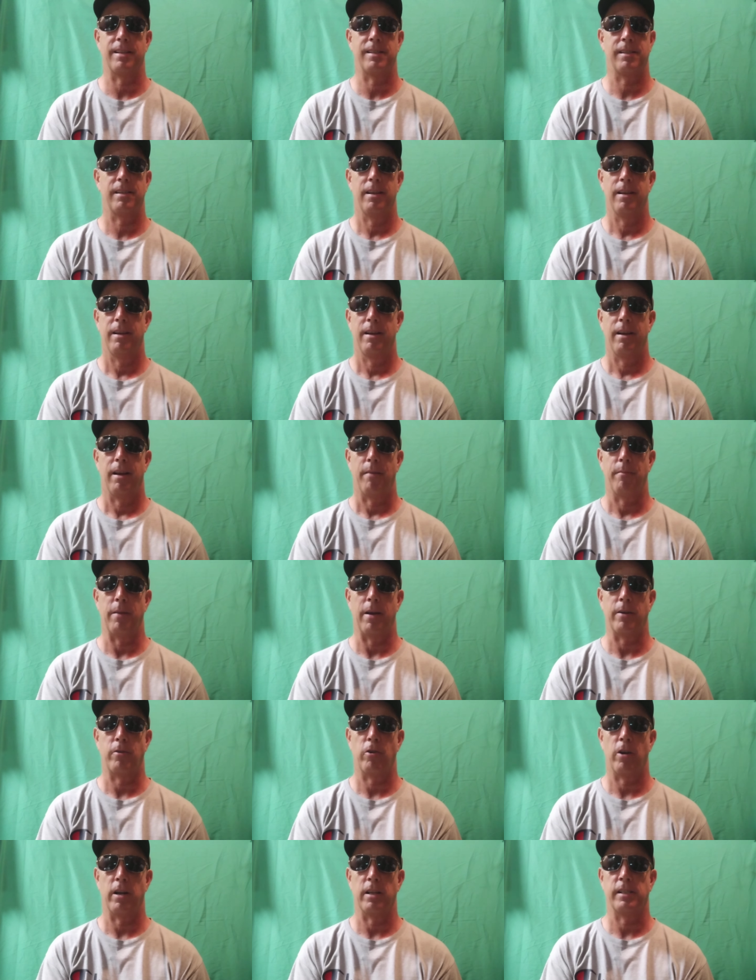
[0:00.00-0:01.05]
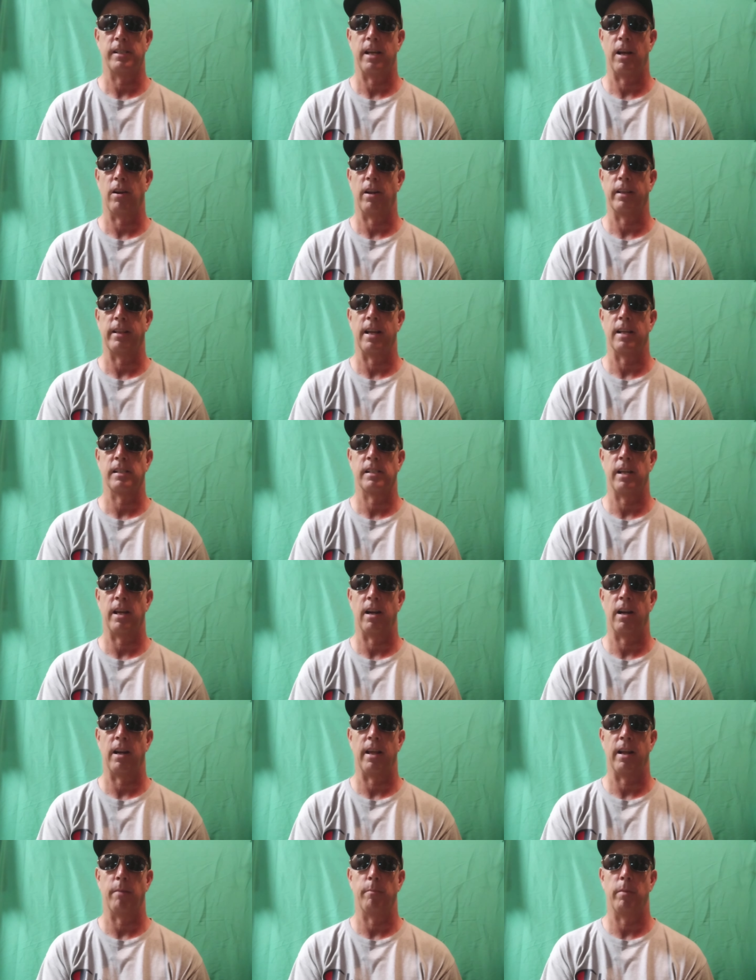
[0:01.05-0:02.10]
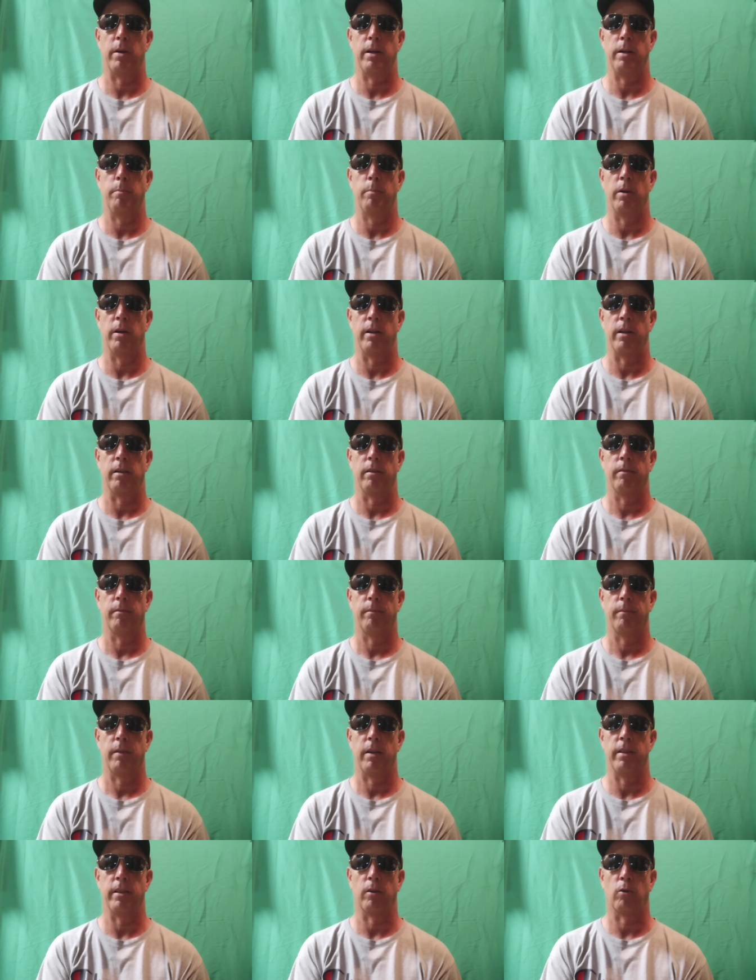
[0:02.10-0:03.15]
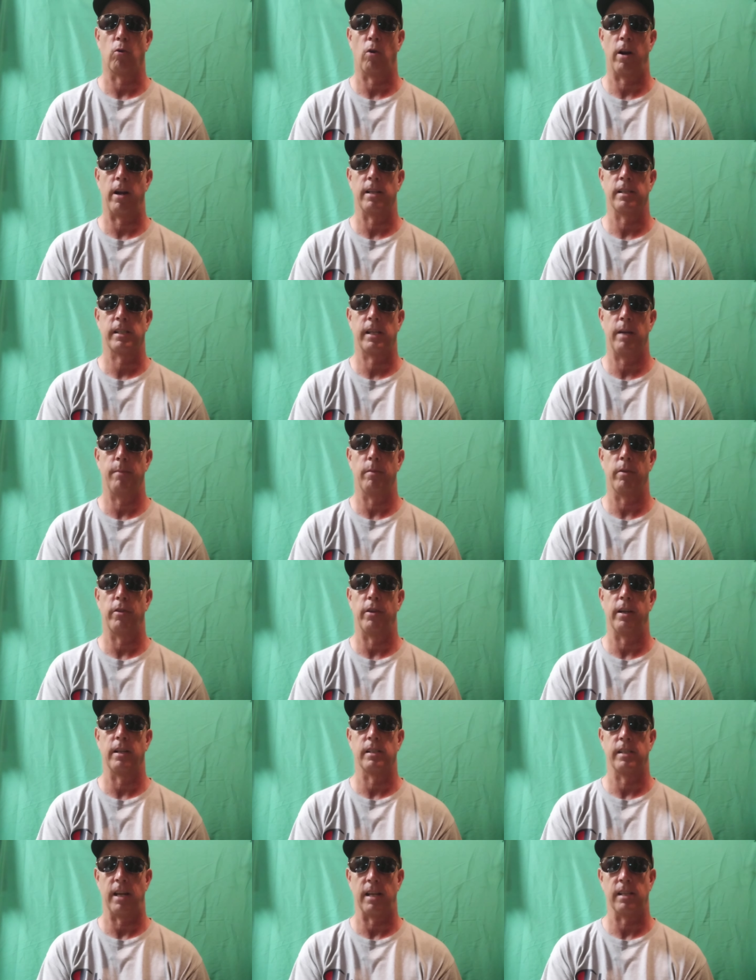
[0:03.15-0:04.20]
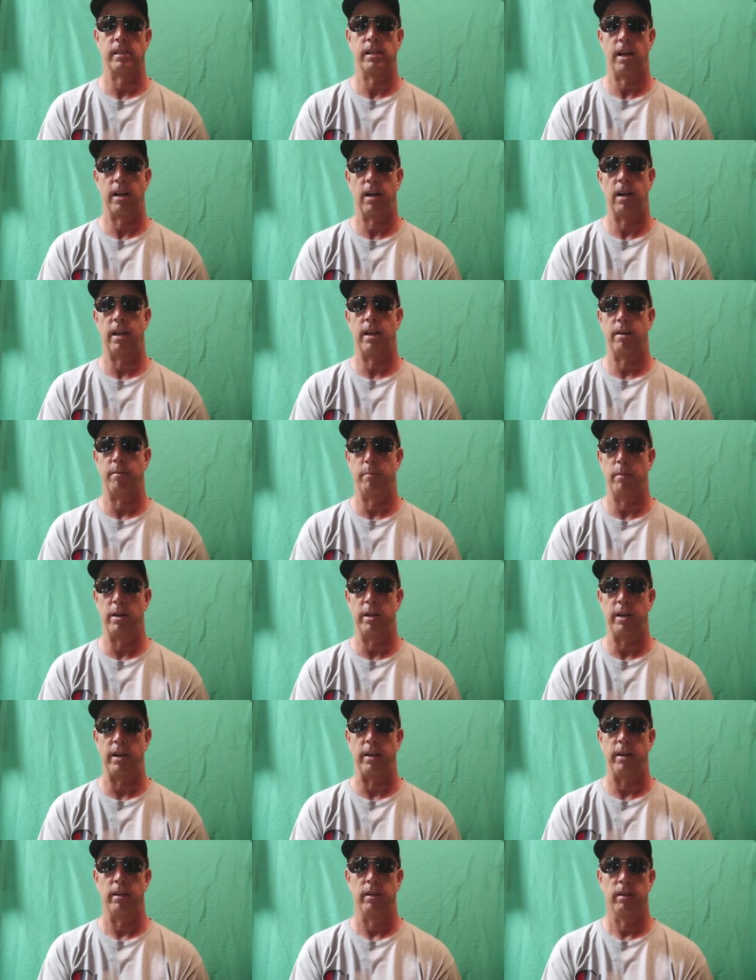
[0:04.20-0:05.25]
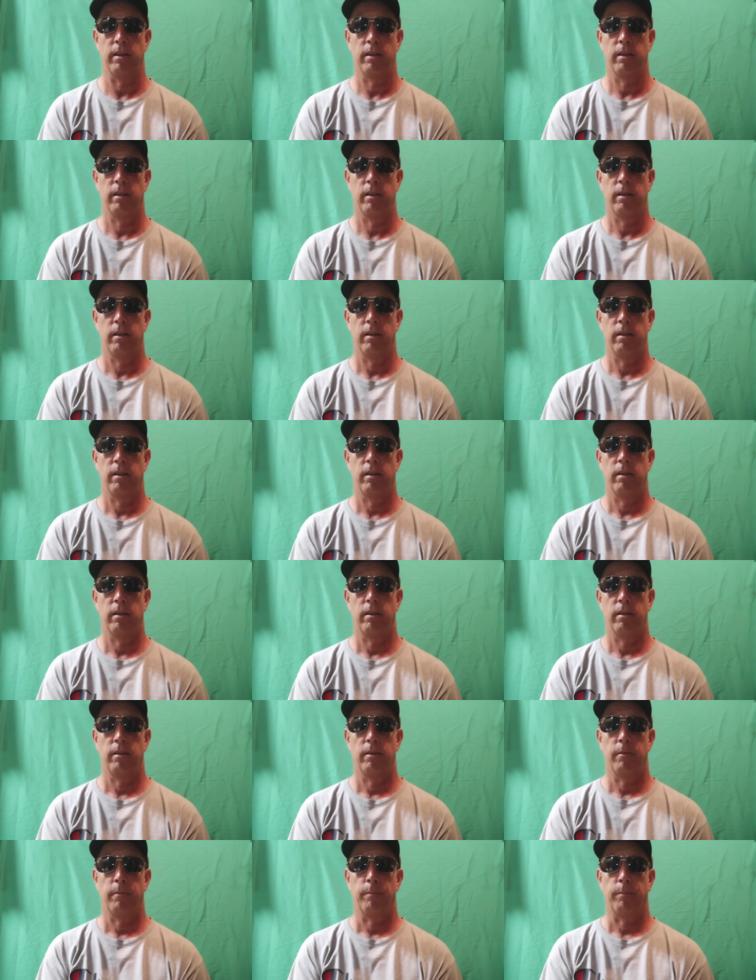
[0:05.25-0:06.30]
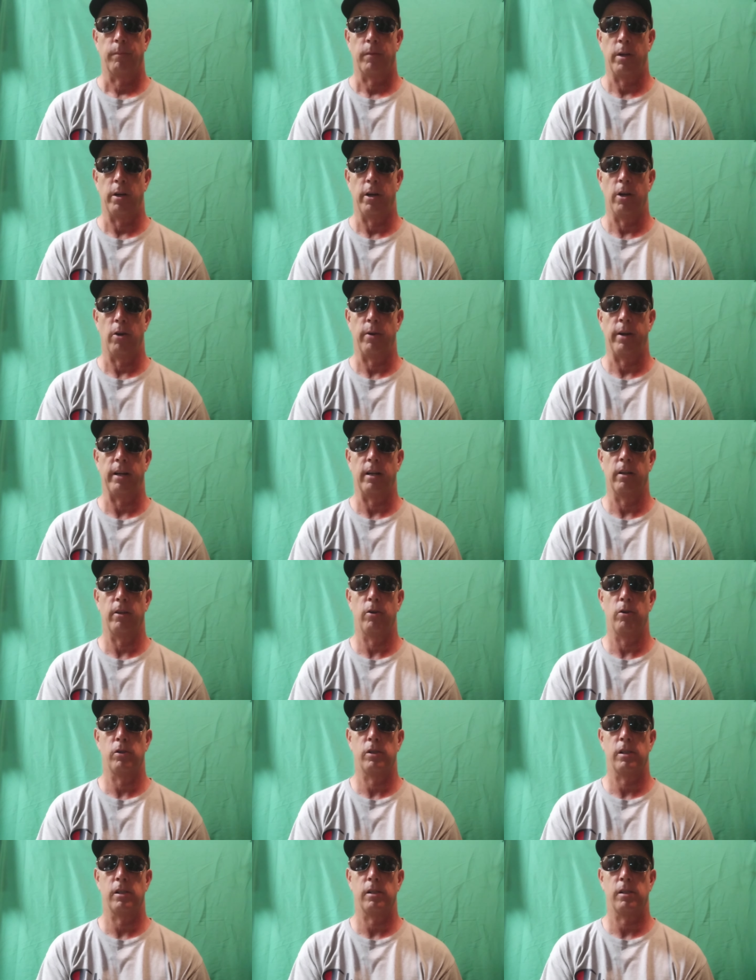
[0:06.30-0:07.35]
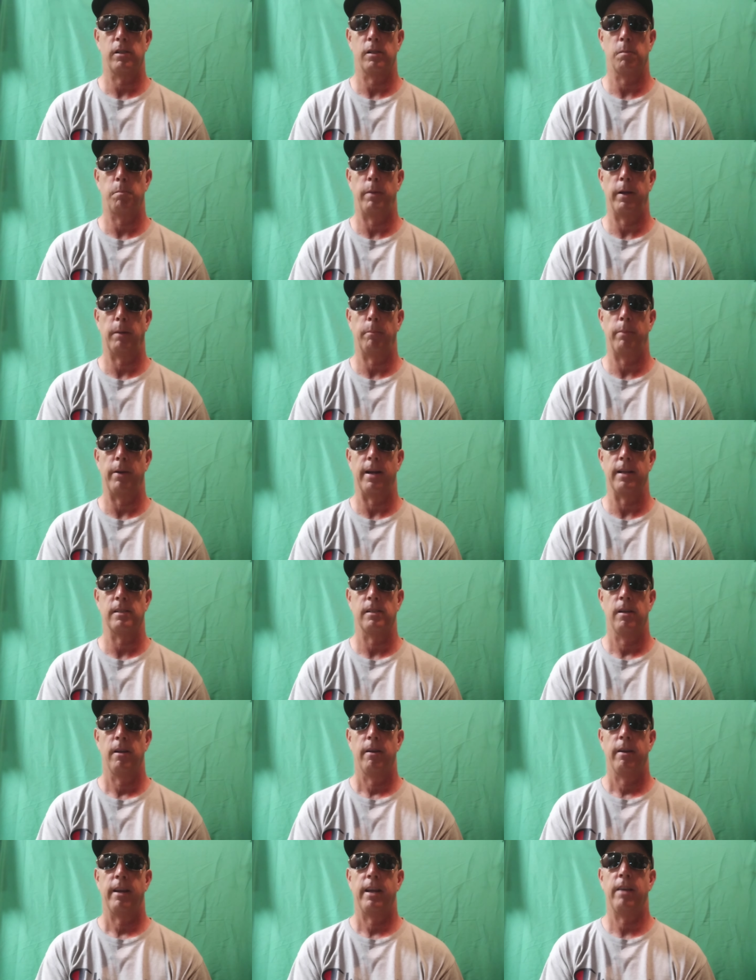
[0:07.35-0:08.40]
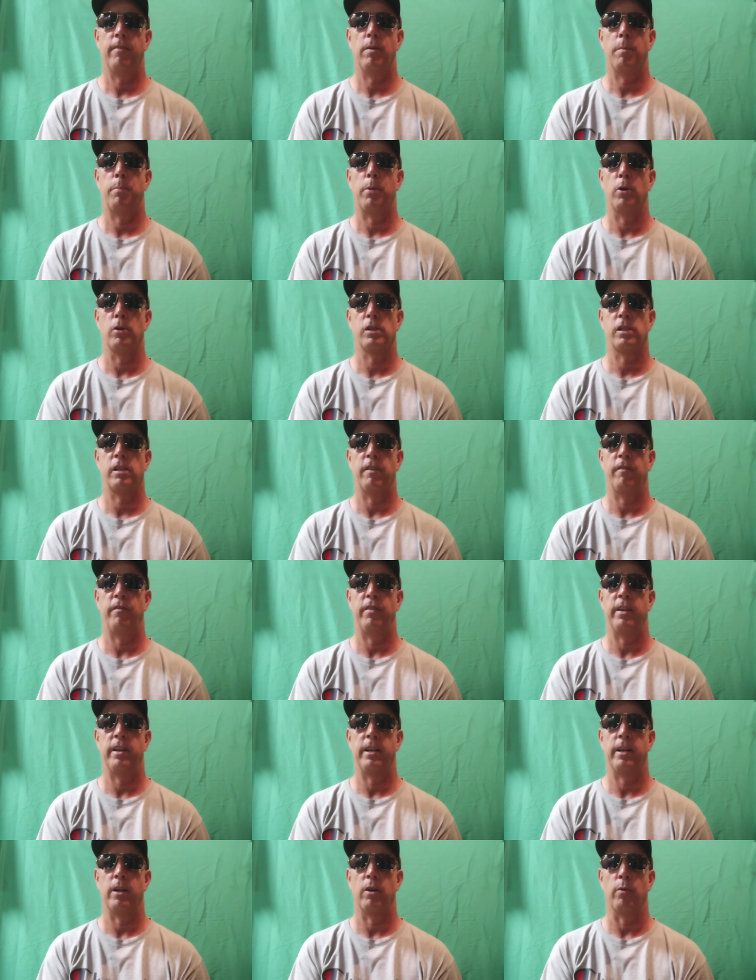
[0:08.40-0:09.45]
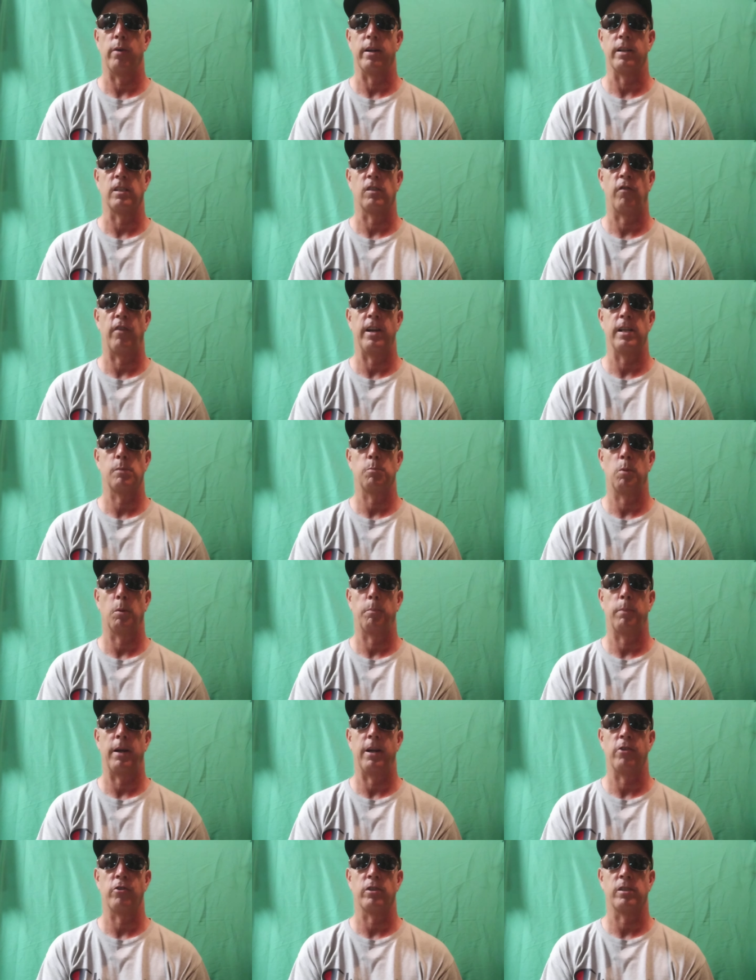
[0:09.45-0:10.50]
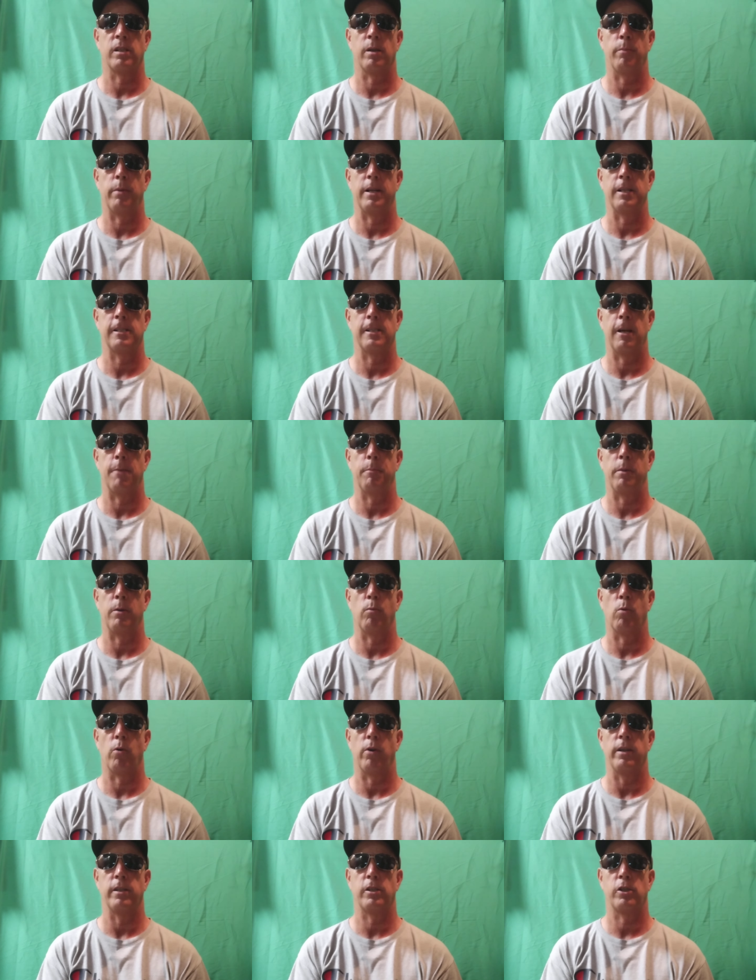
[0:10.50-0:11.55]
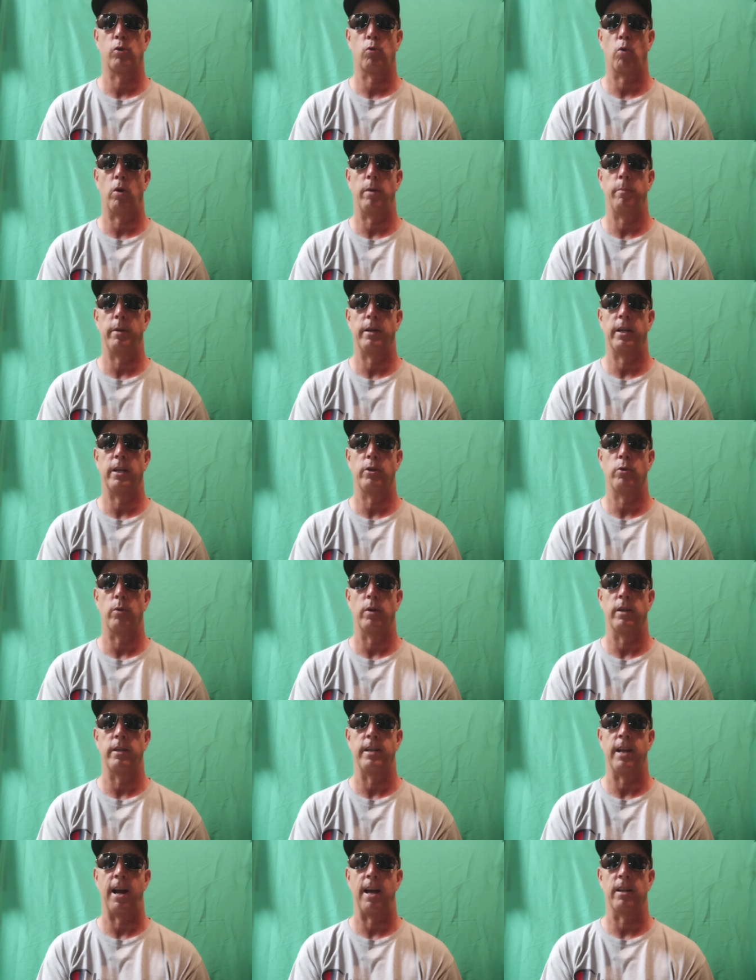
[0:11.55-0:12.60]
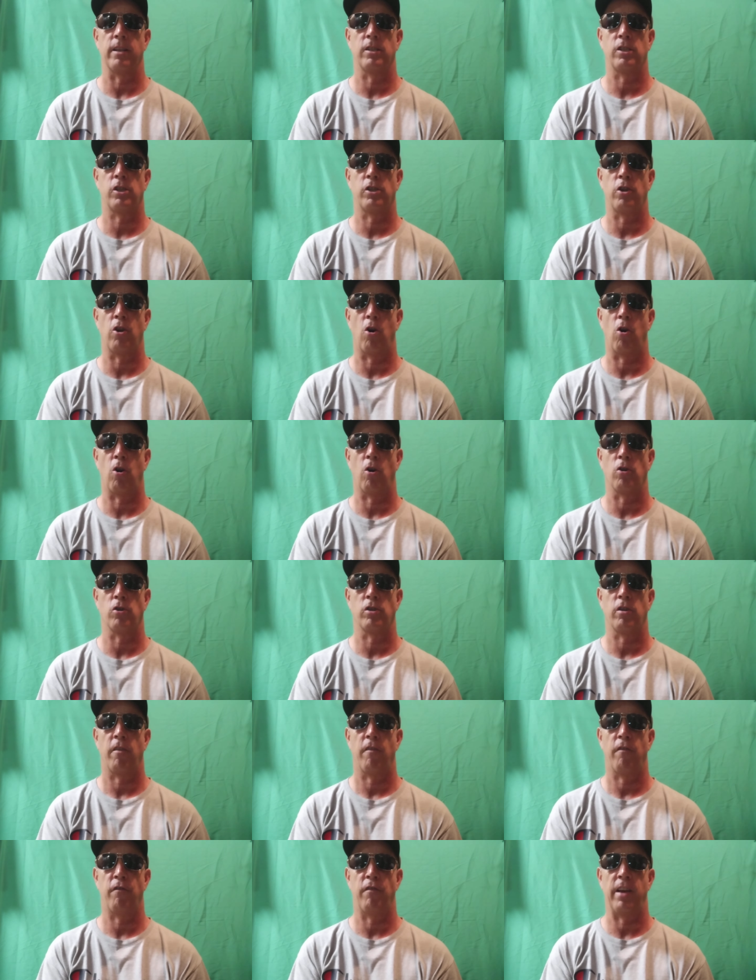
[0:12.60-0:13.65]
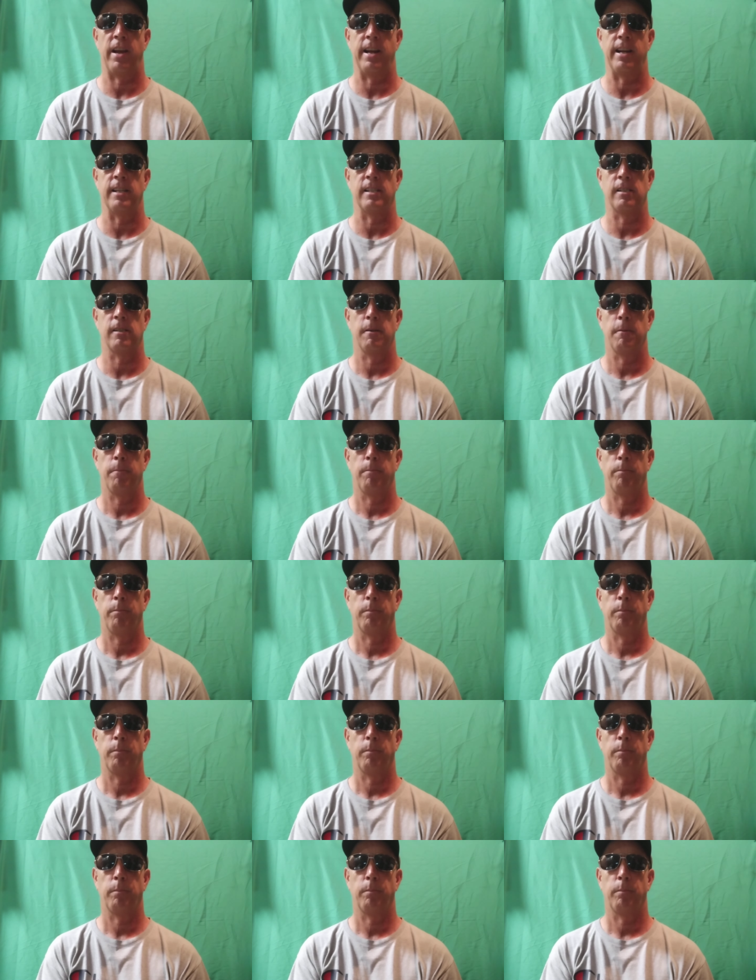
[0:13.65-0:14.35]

that's I'm not trying to sound like that's not a lot of money, but in the grand scheme of things, that's not a lot of money. You know, he loses his big bets. He even posted a video on his Facebook page that somebody sent me where he's screaming into a Dallas Stars face.